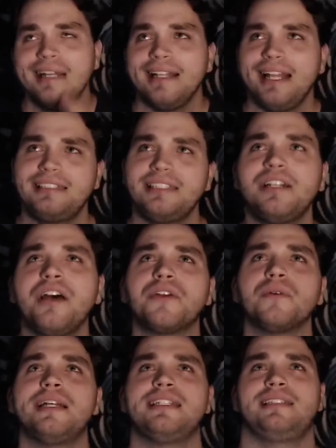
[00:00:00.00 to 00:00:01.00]
That's
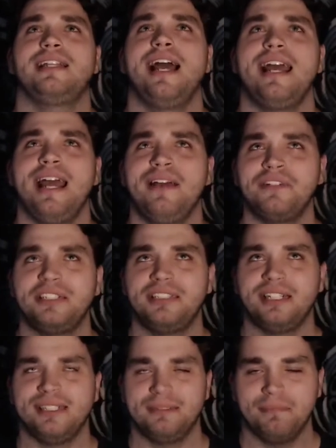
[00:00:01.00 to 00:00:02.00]
another reason I haven't
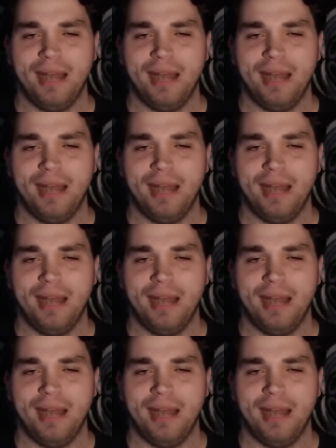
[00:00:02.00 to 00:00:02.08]
done